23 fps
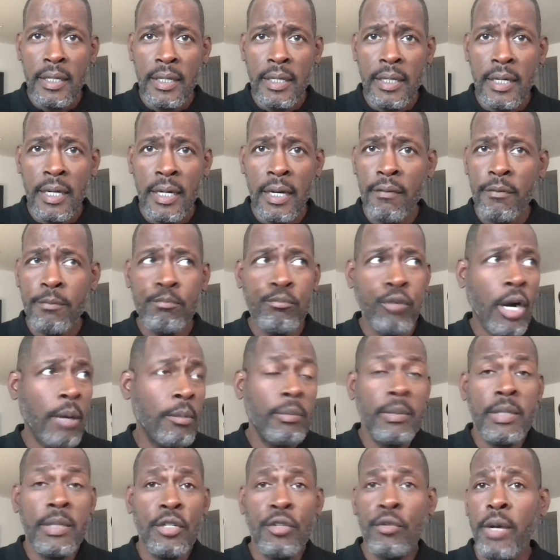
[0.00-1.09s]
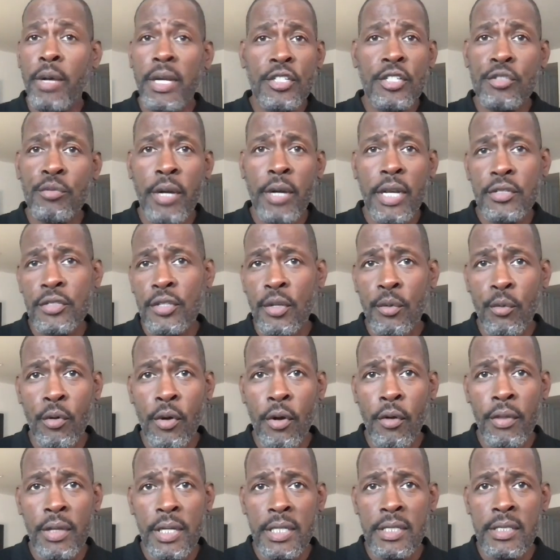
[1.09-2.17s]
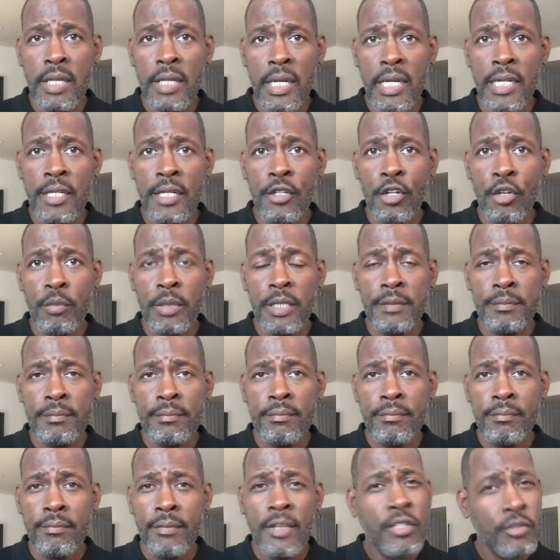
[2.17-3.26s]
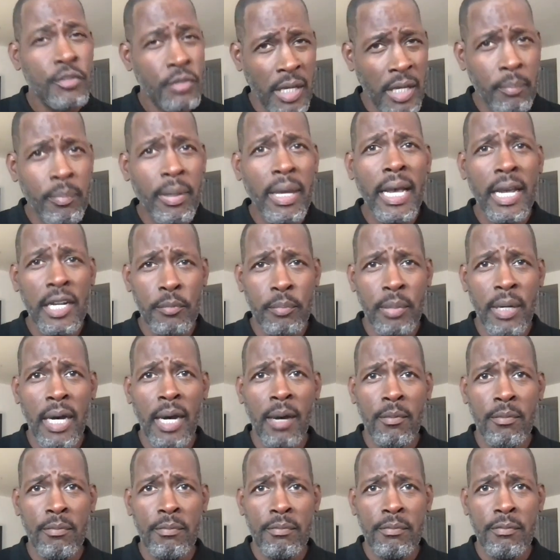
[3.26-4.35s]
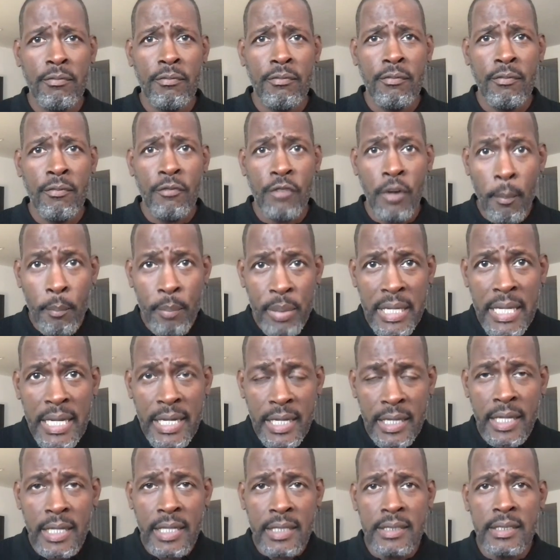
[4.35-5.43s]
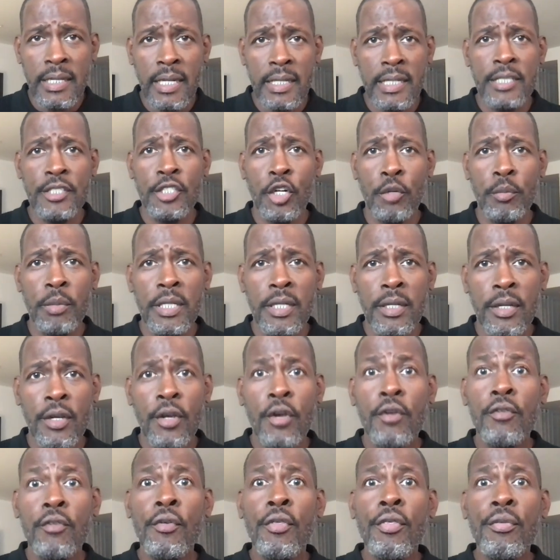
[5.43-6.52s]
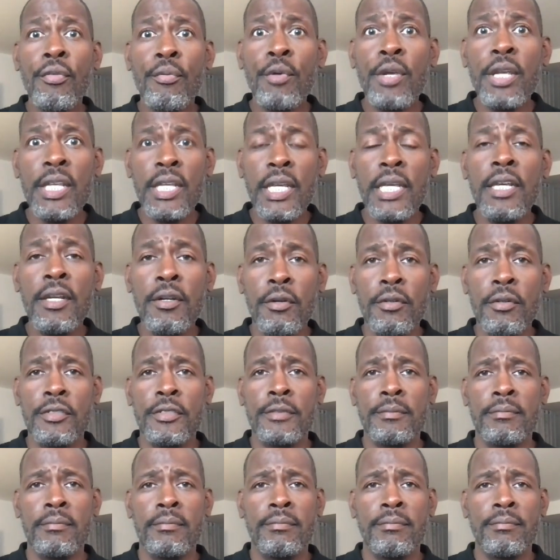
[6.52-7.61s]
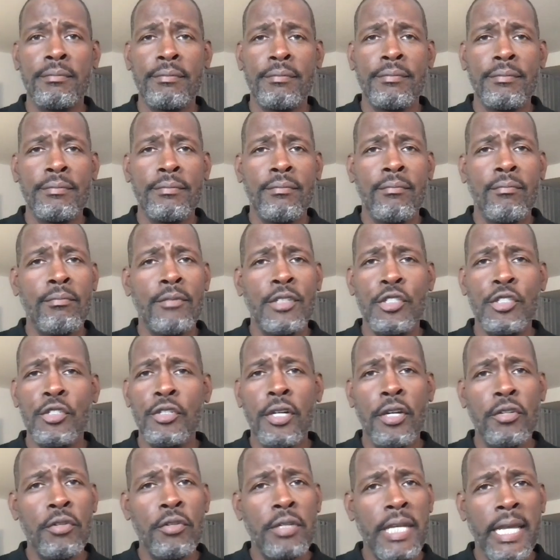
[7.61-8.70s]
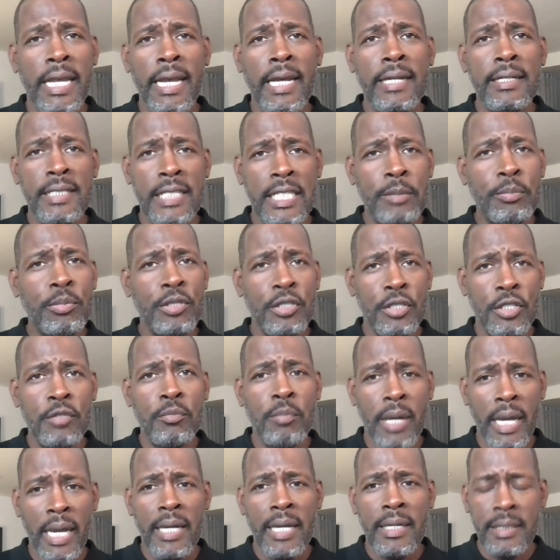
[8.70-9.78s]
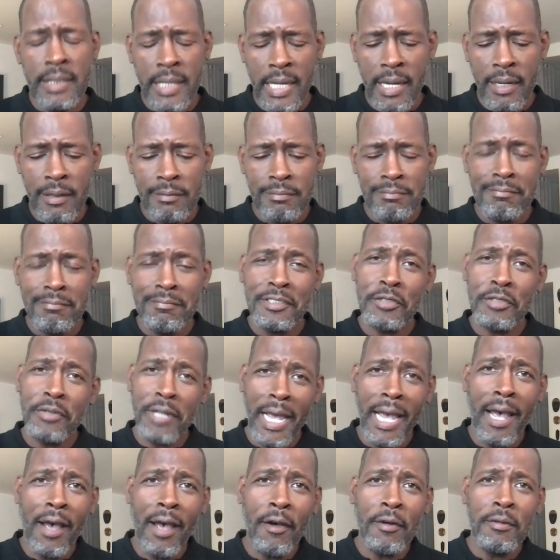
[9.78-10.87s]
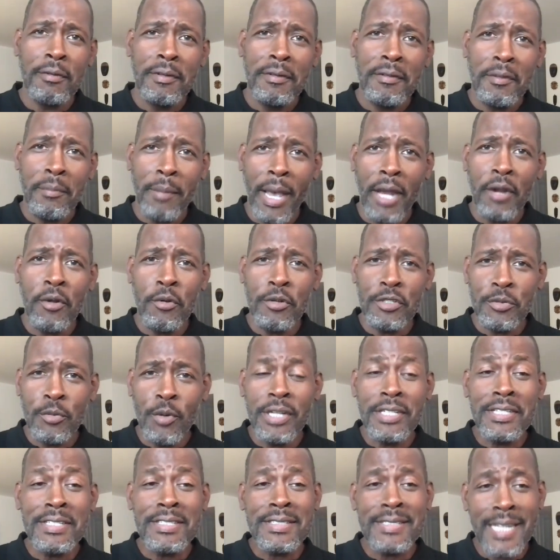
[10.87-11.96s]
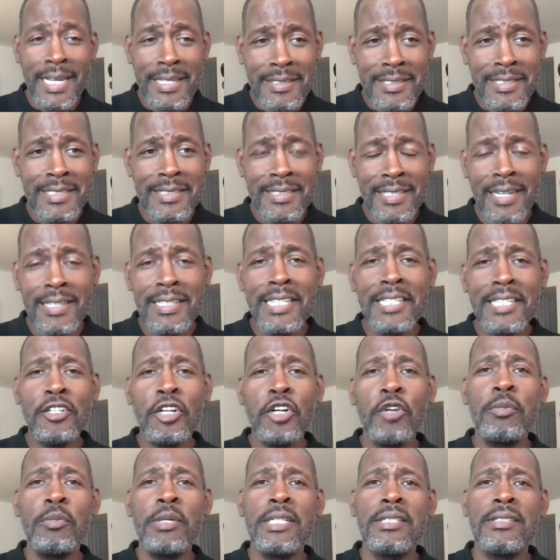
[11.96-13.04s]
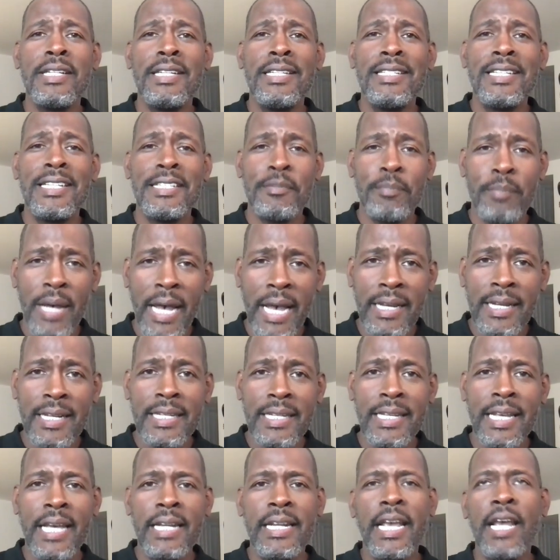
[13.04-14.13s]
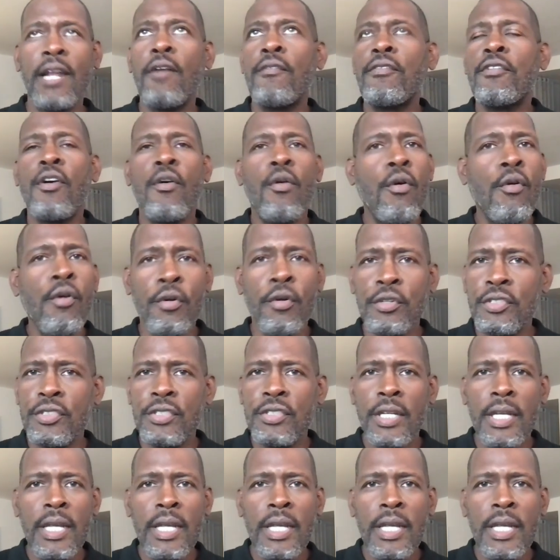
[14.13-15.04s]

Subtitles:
of probably the greatest race in the world, the Kentucky Derby. So they banned Bob from being in the Kentucky Derby for 3 years. But you know you can't keep a good man down. So now, a man who has won 6 Kentucky Derbies is back again. And of course,